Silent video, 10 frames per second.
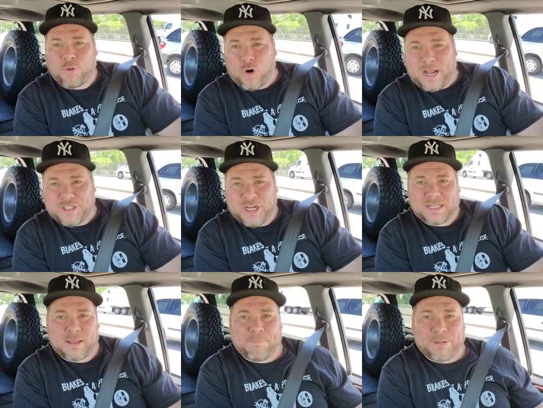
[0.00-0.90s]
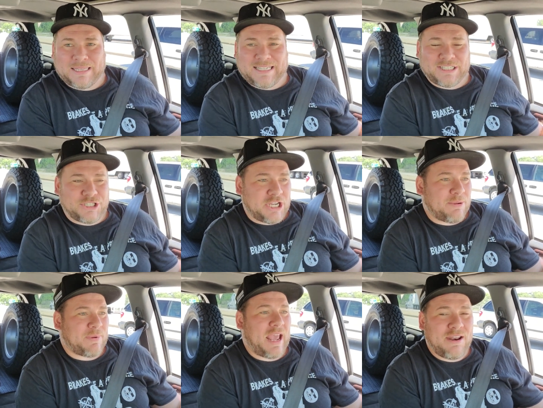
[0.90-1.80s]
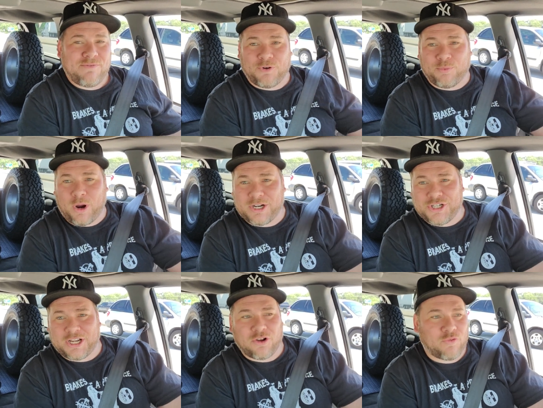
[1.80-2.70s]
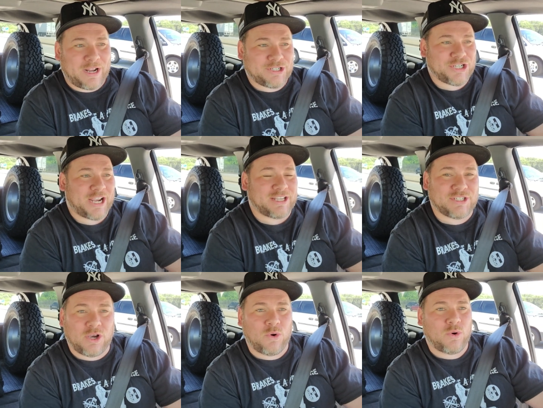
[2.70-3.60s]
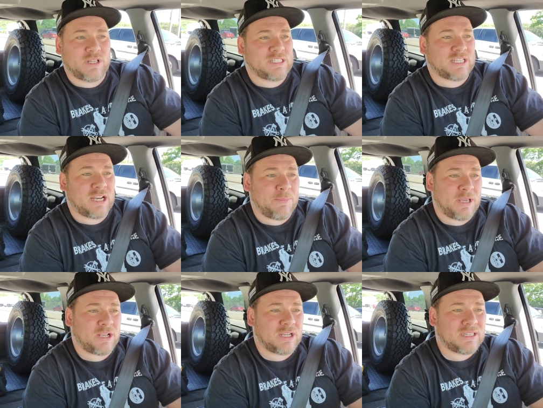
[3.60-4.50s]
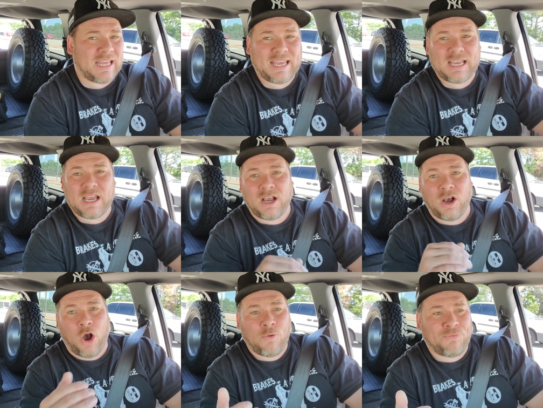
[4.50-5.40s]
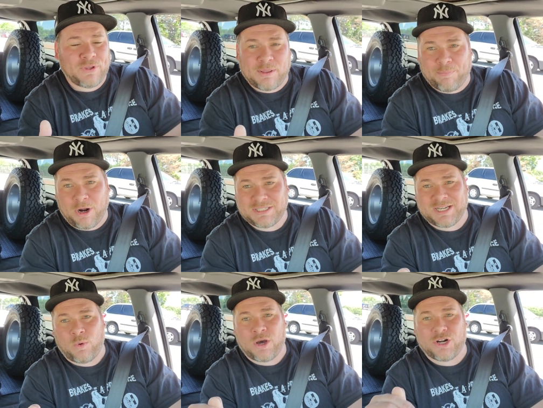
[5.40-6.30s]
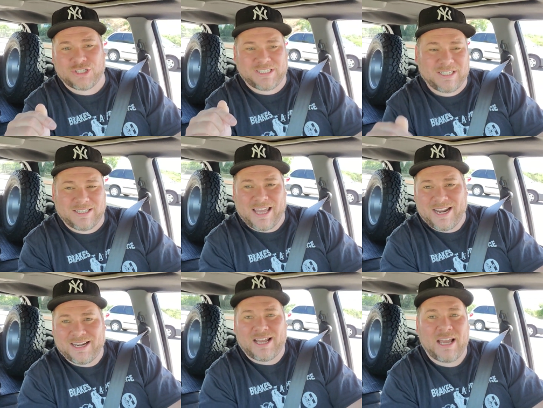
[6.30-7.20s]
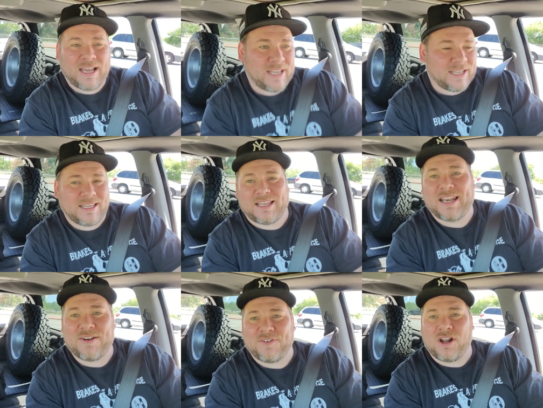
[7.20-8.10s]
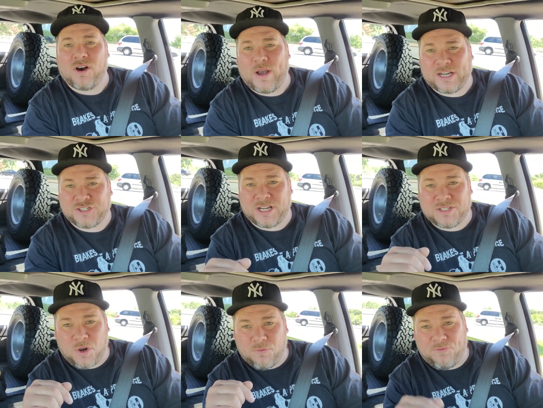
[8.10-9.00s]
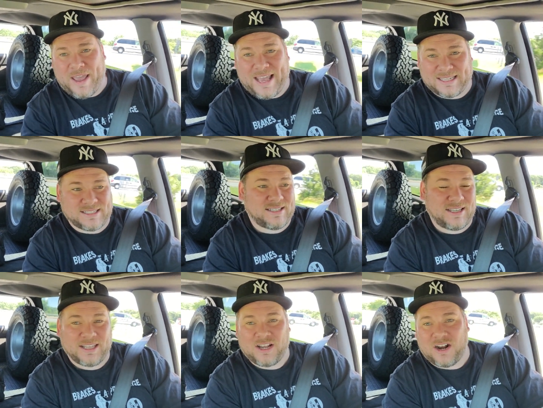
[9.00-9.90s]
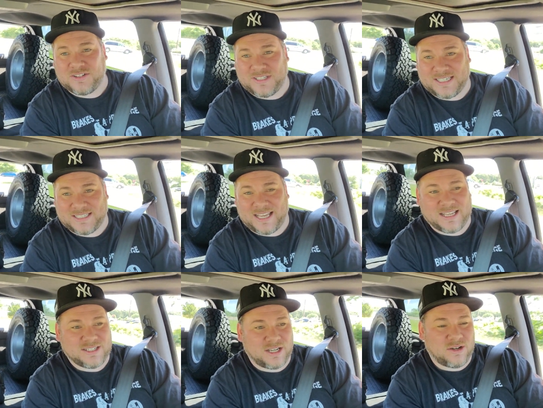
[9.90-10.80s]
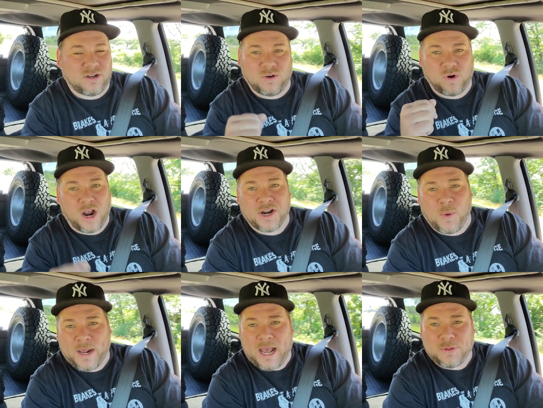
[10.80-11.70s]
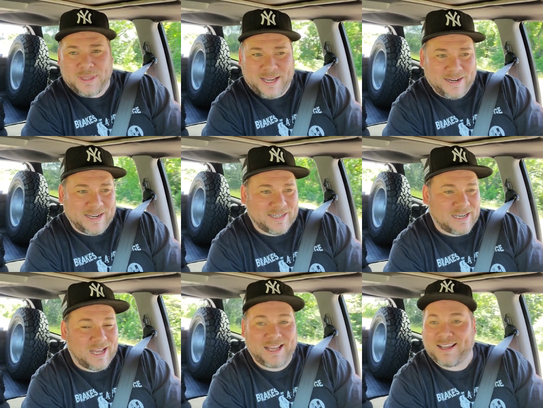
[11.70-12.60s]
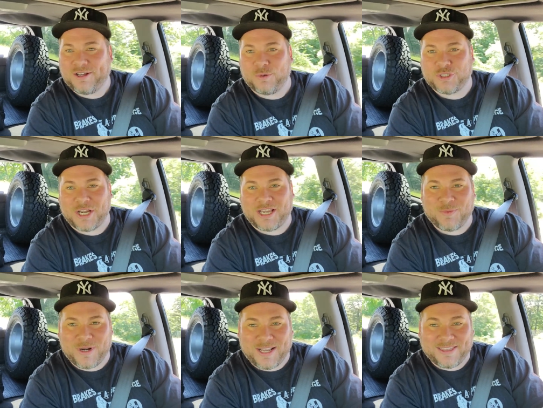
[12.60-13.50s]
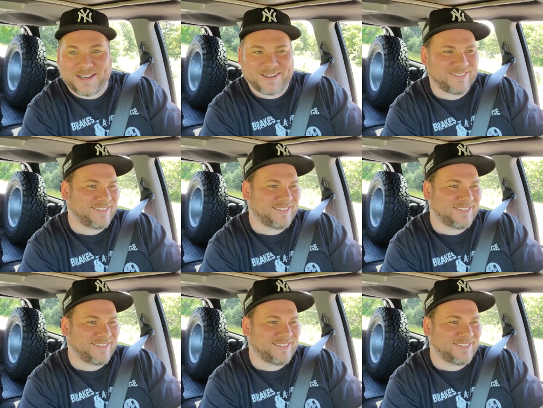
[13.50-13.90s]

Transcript: Project Police Jeep and for Project Wreck J. So this is gonna be a good day. Hopefully the parts I want are still there. You never know, XJs go fast in the yards these days. So we're on our way out there and uh, we'll check in when I get there.